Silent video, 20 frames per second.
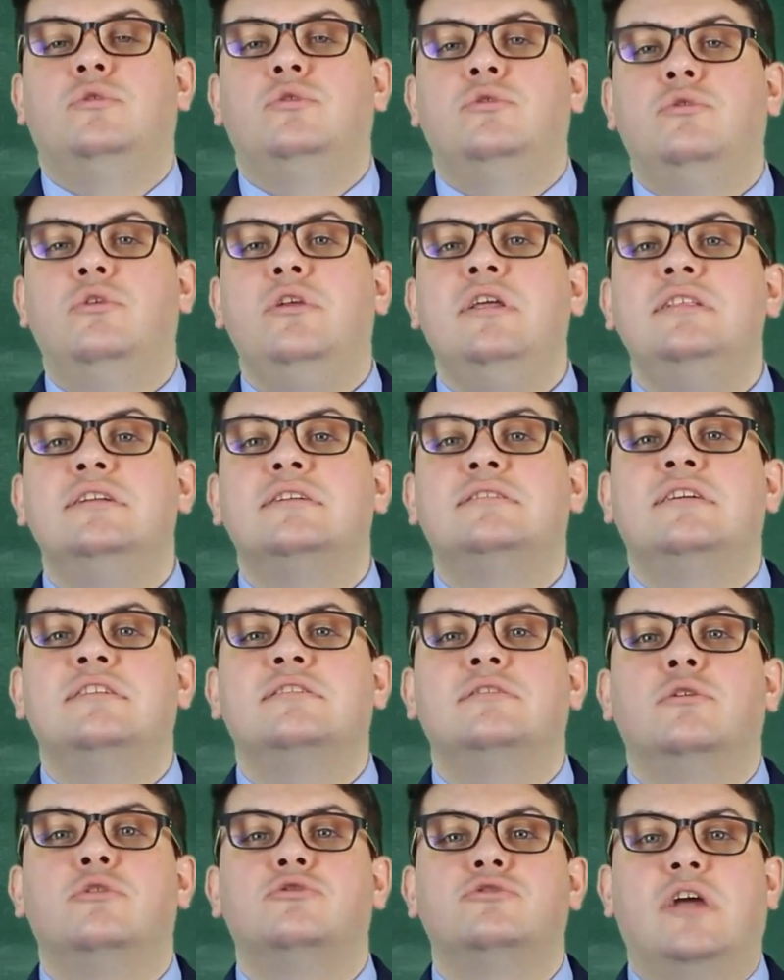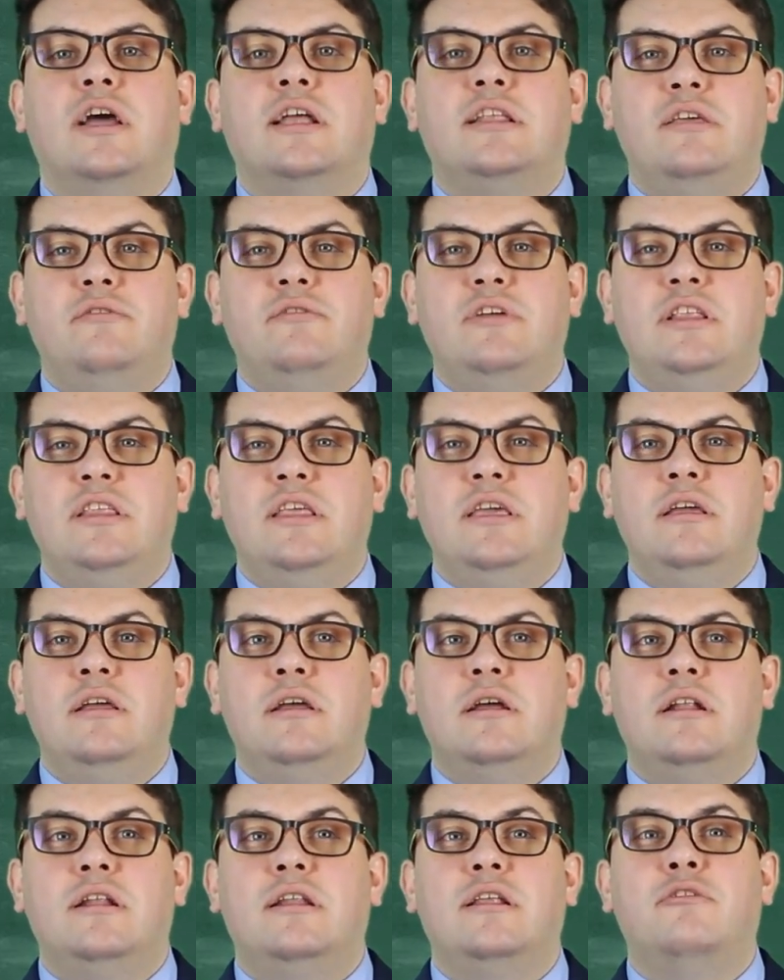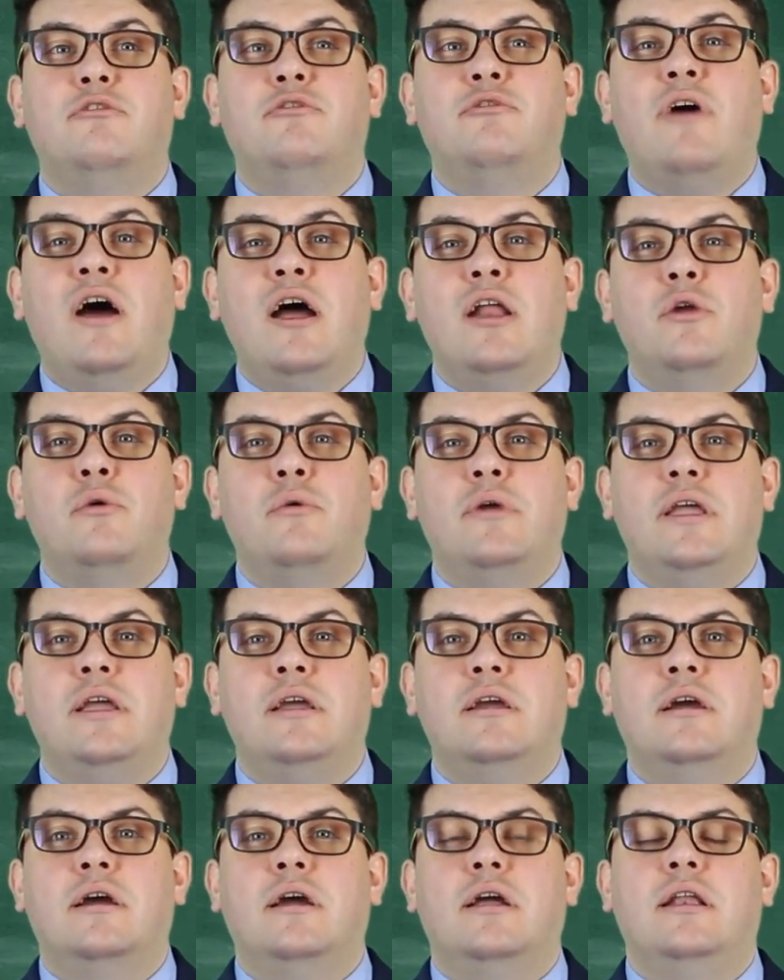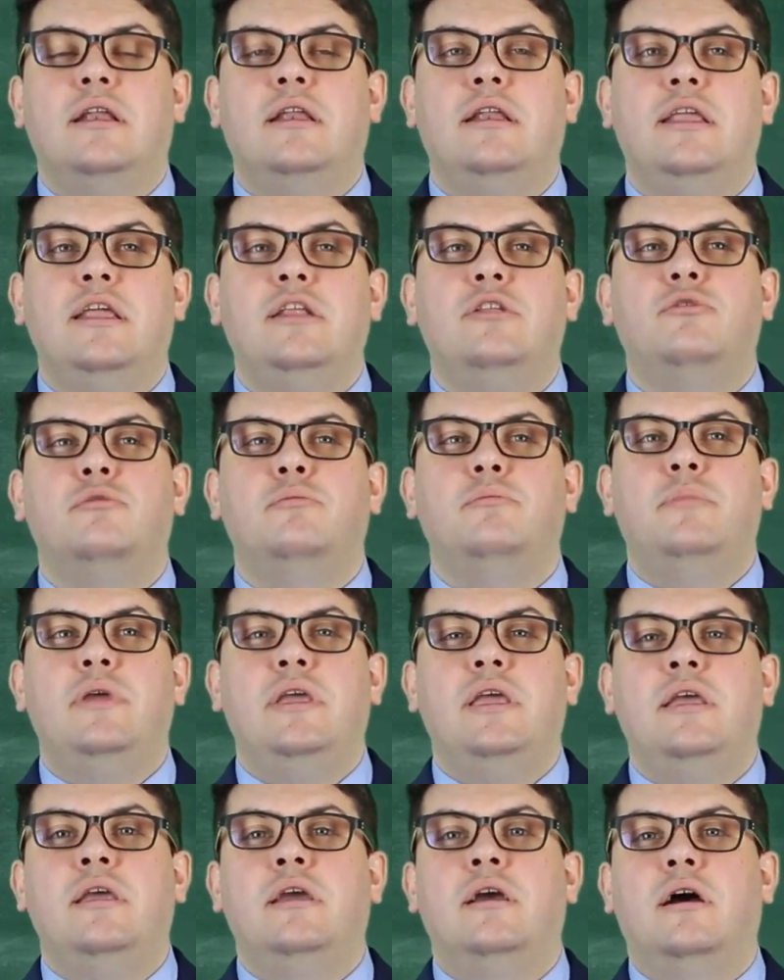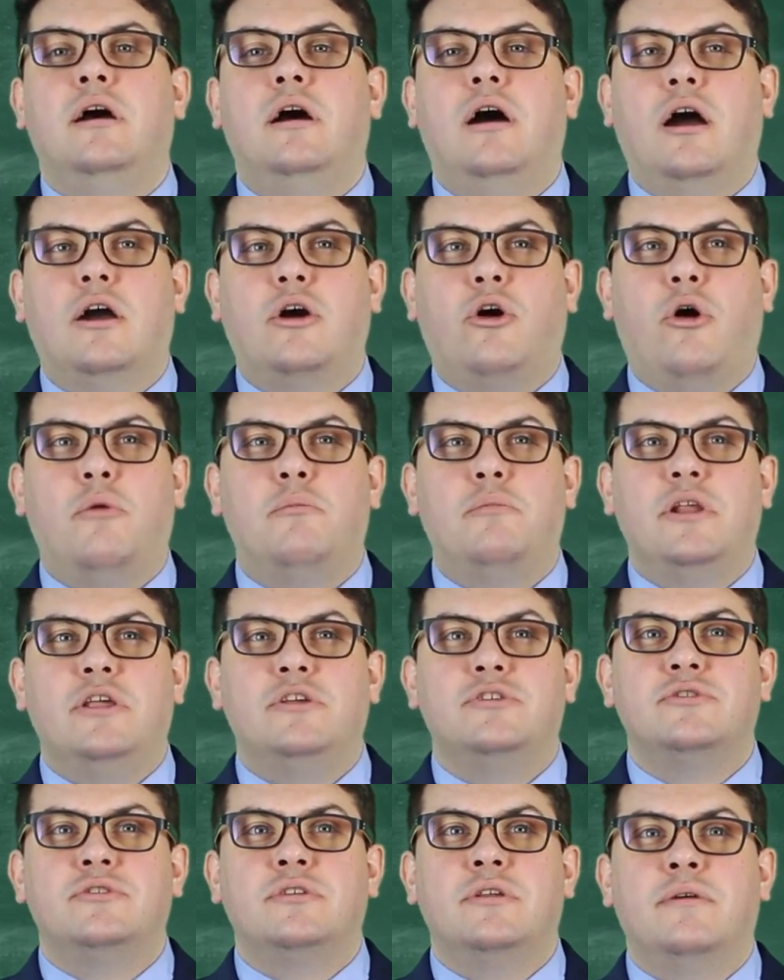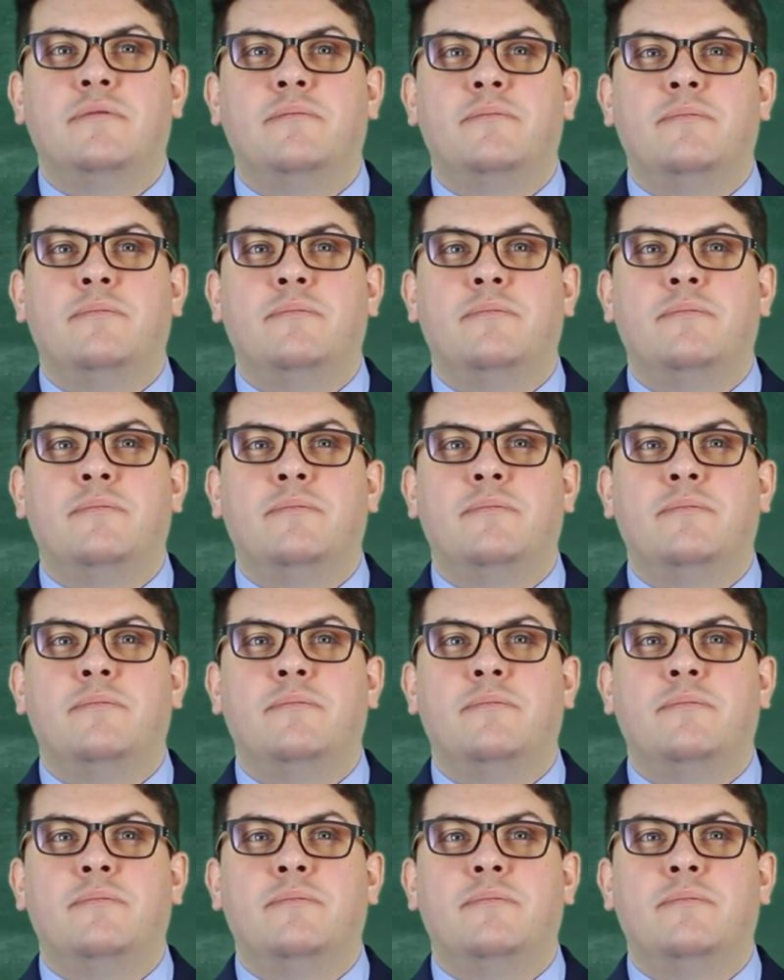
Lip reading: During the test closure activity, the following need to be accomplished.